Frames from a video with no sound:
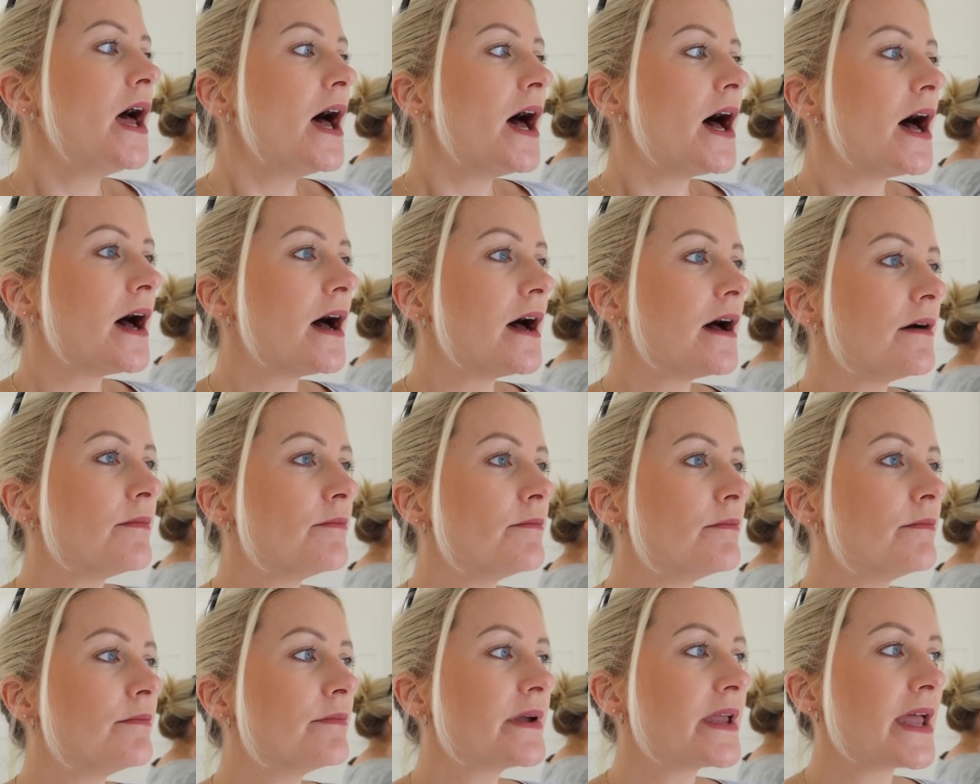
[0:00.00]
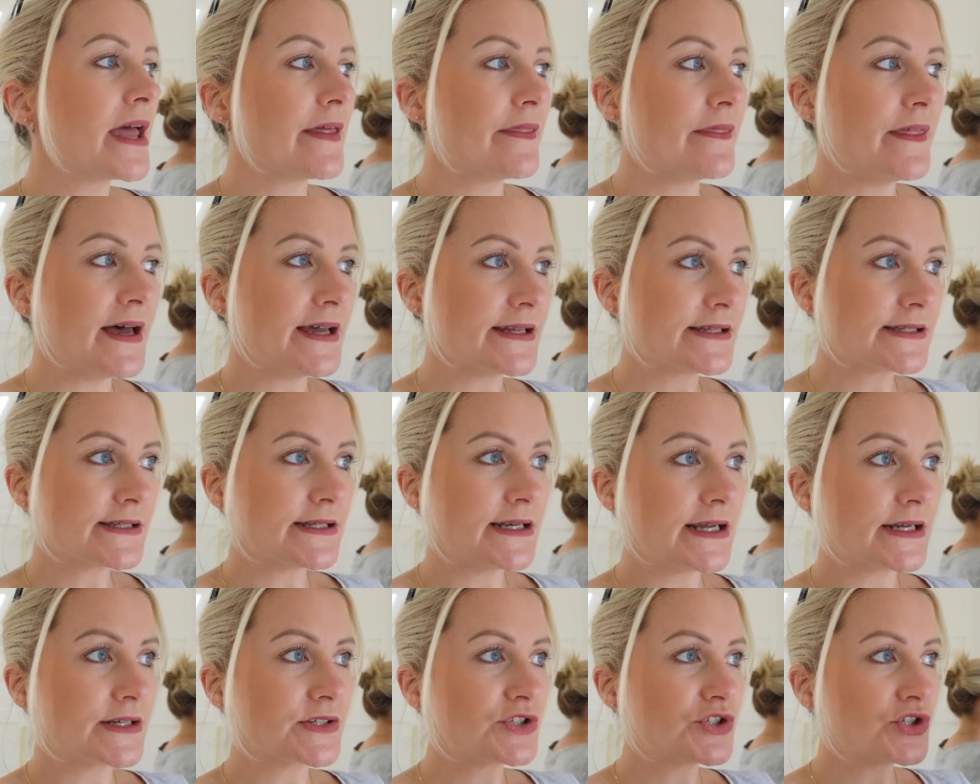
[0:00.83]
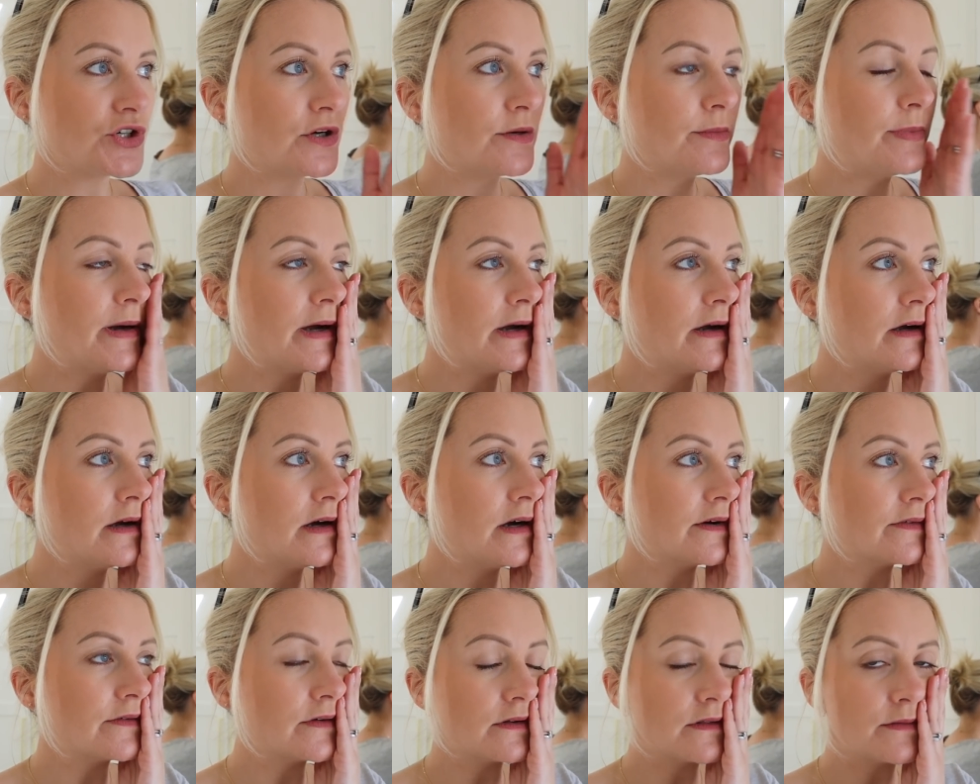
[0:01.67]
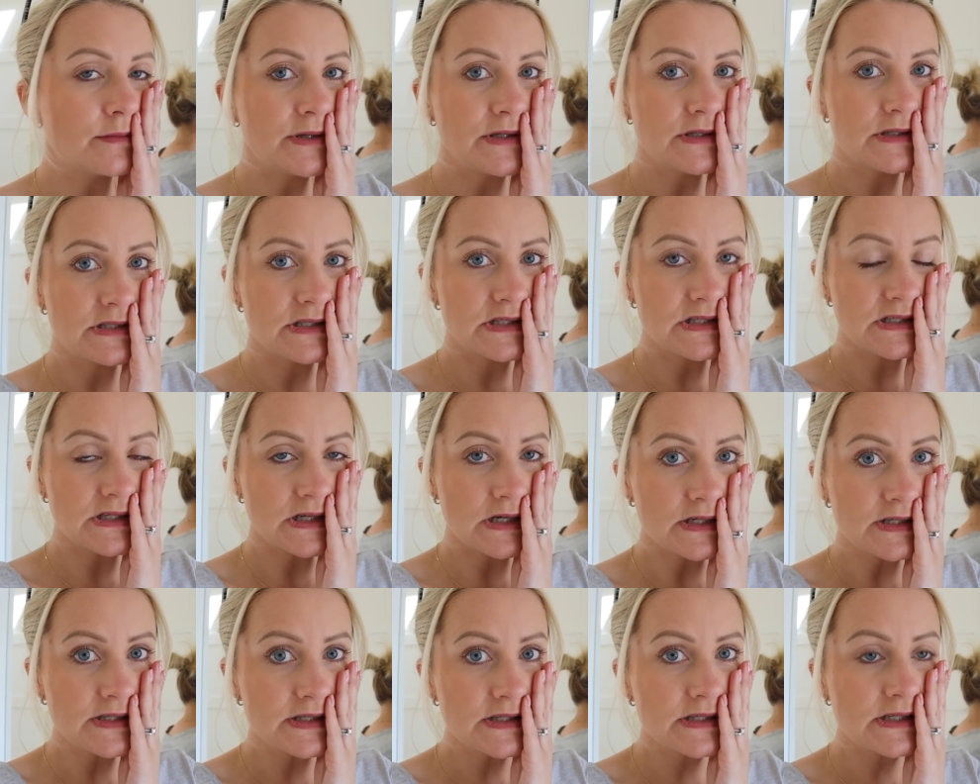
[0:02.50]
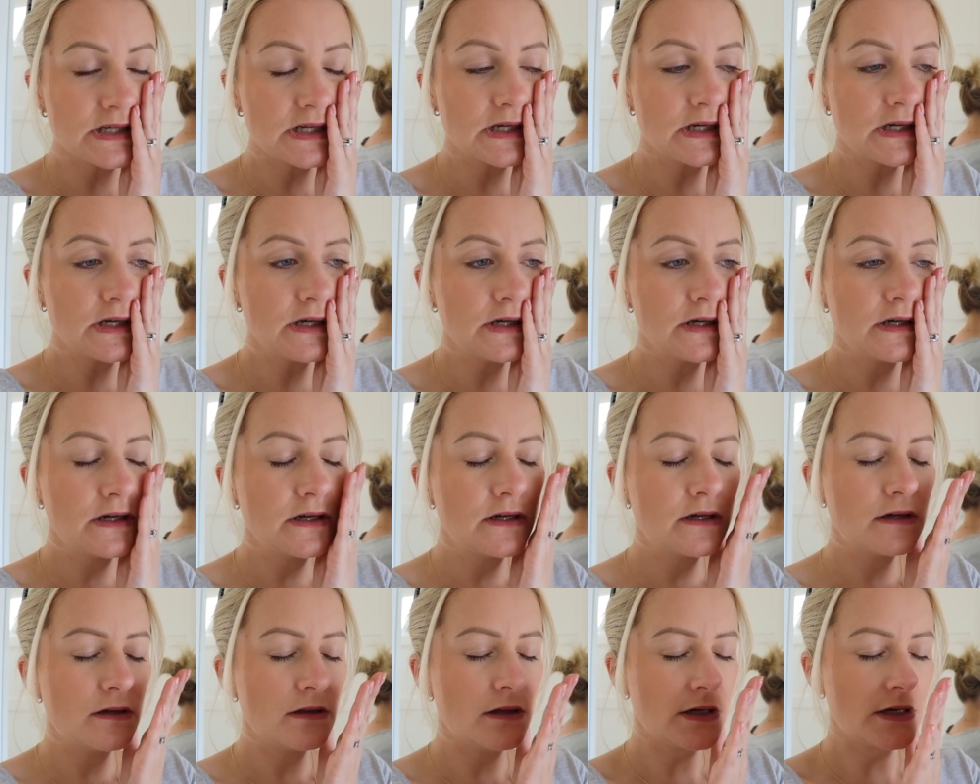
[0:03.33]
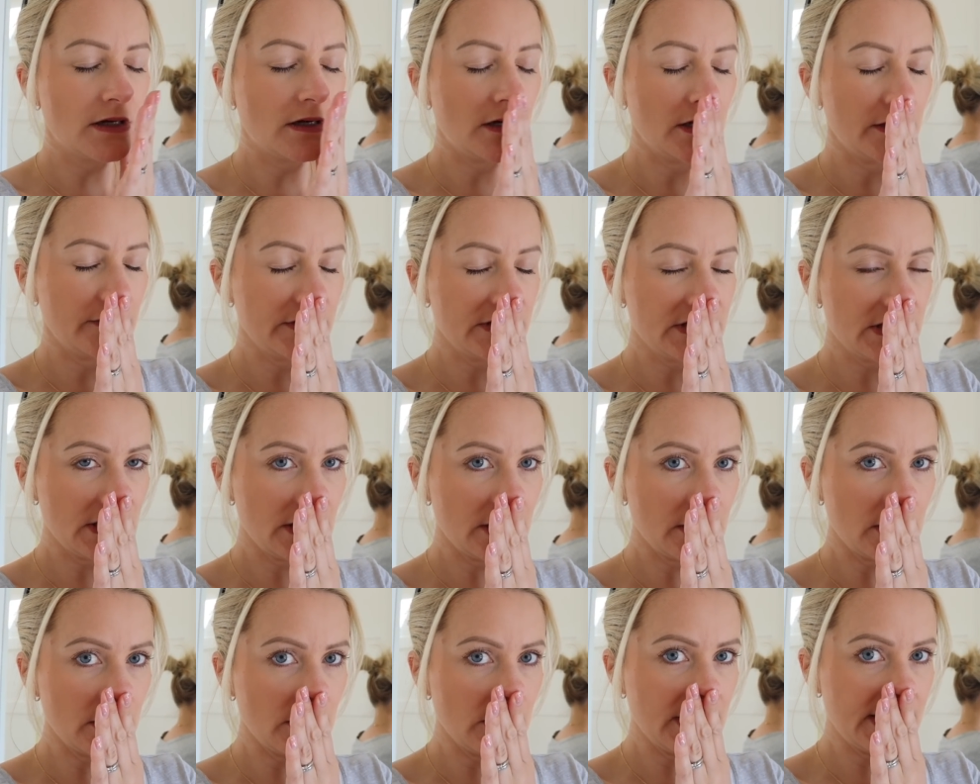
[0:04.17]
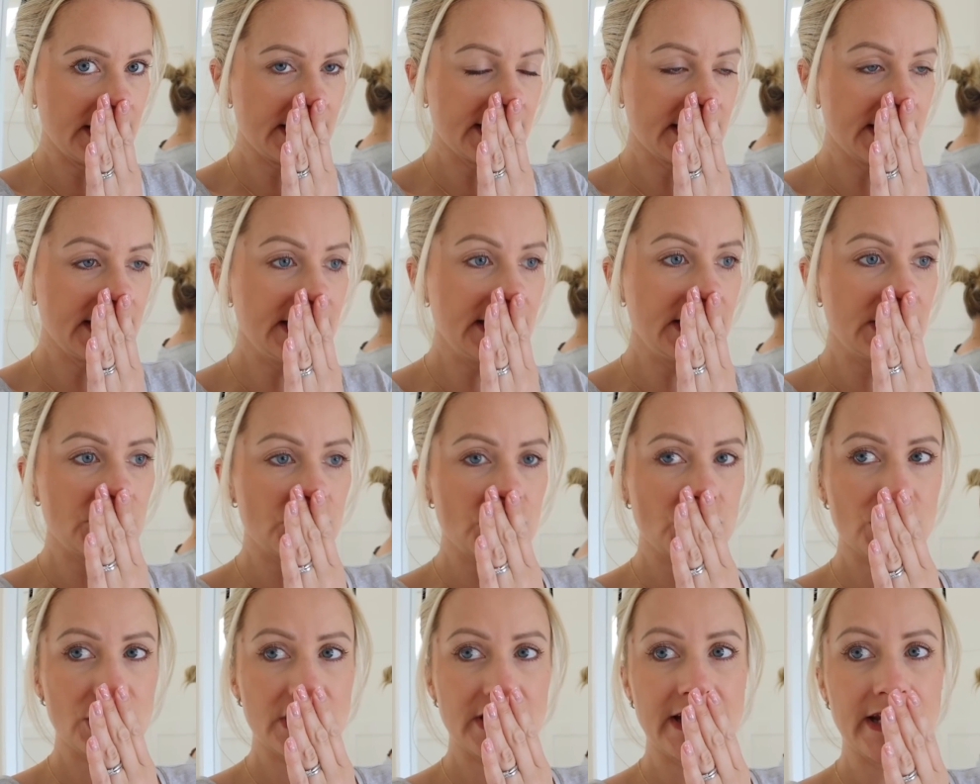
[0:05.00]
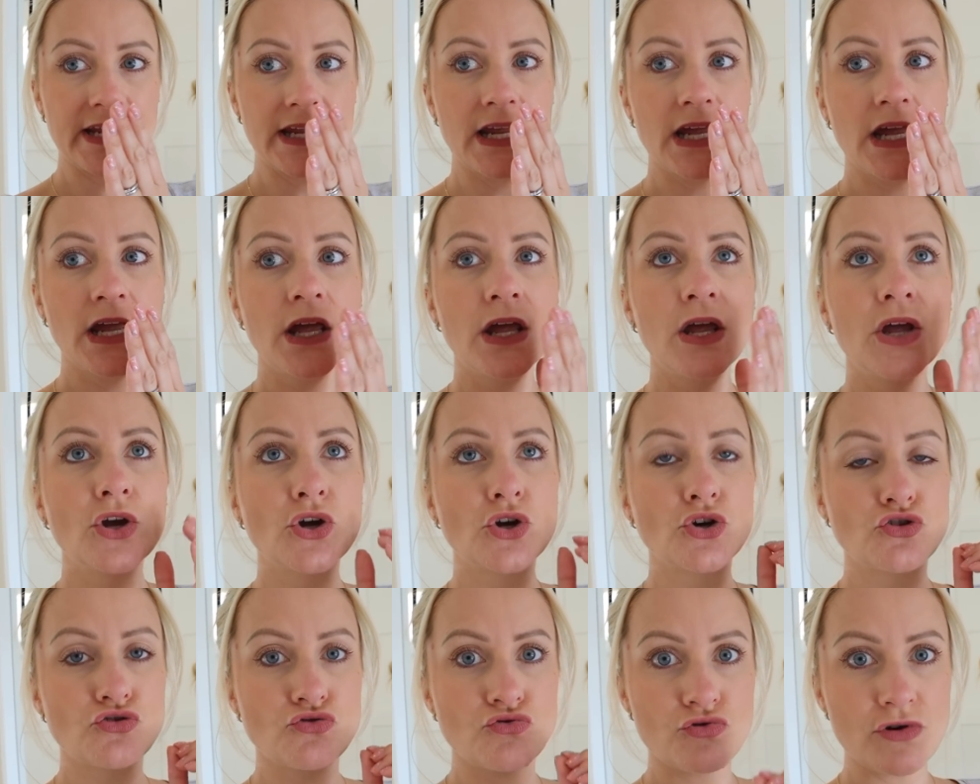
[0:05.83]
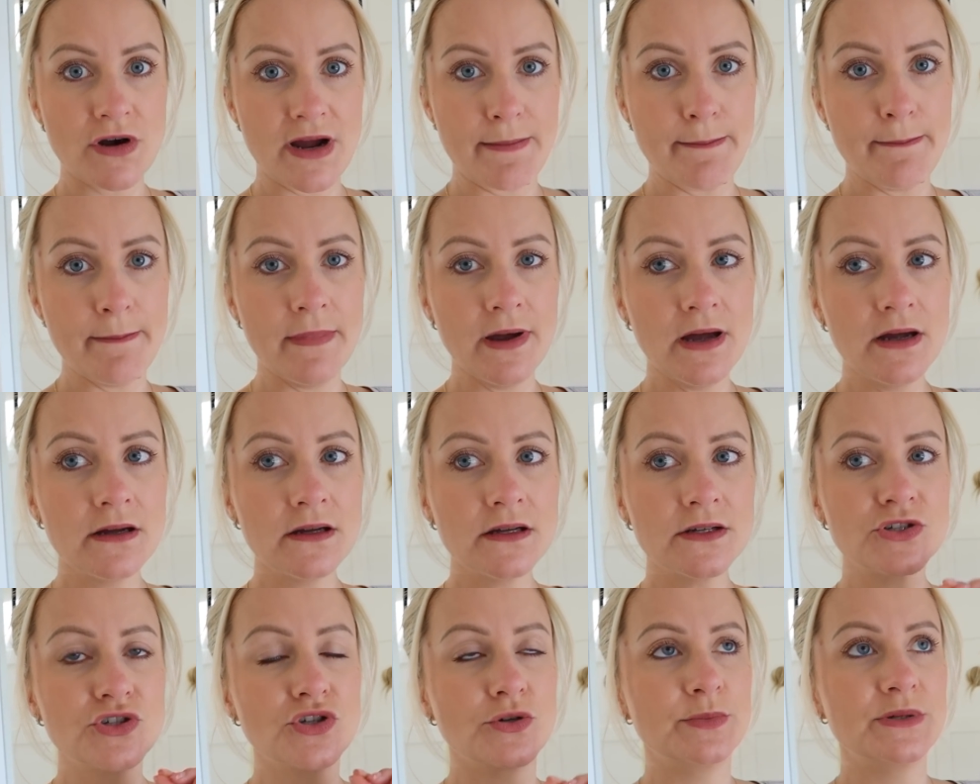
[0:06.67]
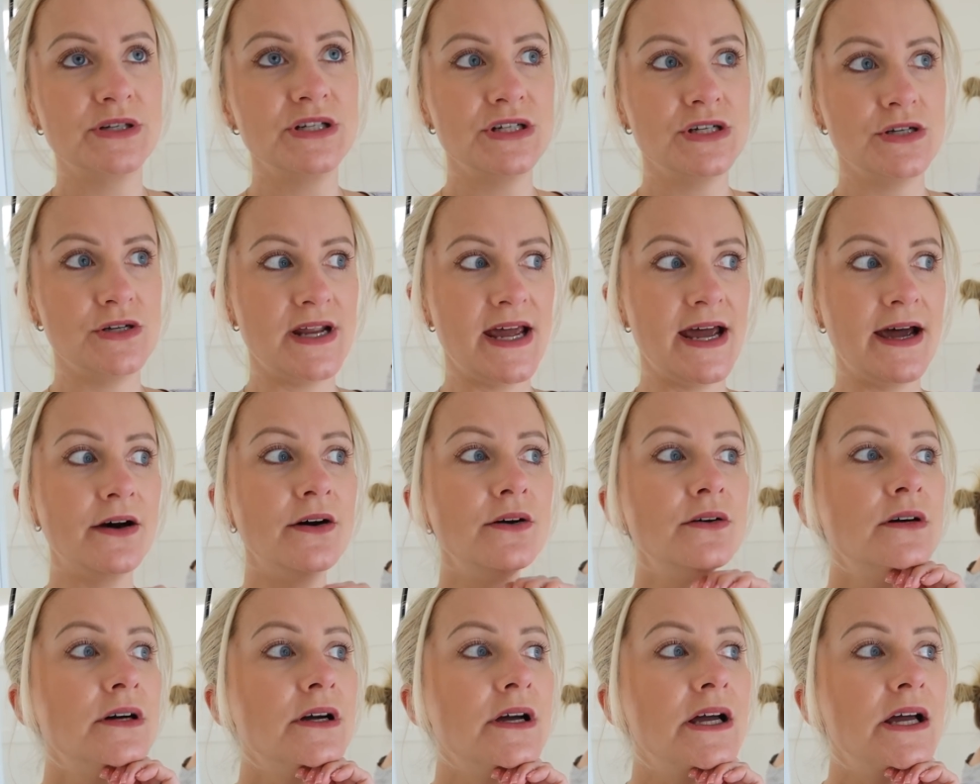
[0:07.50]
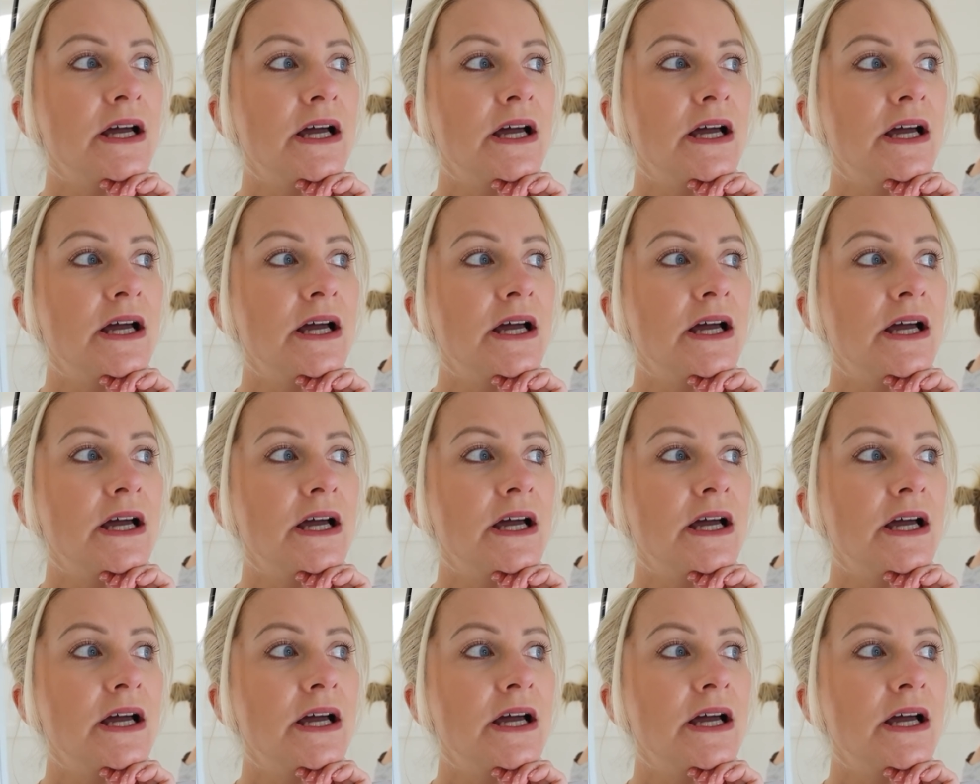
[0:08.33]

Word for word: Um, but yeah, that's the next job. I've got the most disgusting, I can't even tell you, it's literally grim job to do now.